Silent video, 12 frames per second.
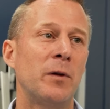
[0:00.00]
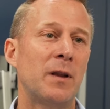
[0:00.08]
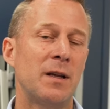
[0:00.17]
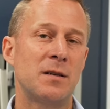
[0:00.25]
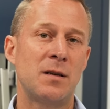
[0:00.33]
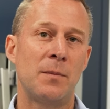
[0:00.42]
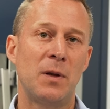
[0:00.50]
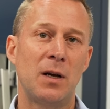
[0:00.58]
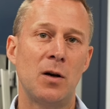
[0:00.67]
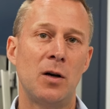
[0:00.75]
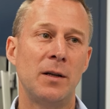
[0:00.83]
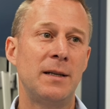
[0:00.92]
with is something
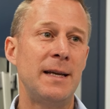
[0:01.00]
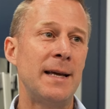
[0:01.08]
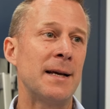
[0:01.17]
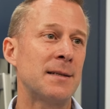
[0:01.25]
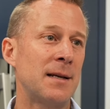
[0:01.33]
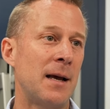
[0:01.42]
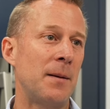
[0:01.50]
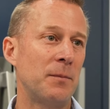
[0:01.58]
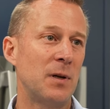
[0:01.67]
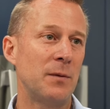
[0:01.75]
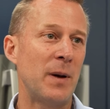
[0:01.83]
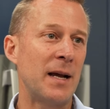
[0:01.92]
called
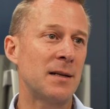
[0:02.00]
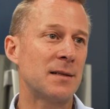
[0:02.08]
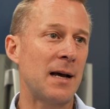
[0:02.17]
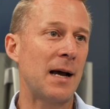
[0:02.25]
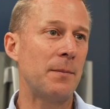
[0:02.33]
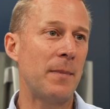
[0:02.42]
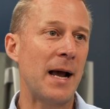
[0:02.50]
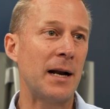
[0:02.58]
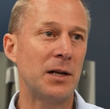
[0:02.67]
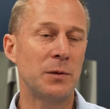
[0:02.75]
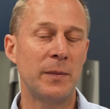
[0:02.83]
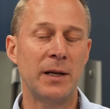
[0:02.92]
DSM, Demand Side
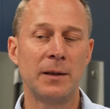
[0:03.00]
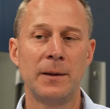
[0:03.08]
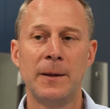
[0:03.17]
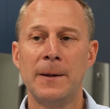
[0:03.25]
Management.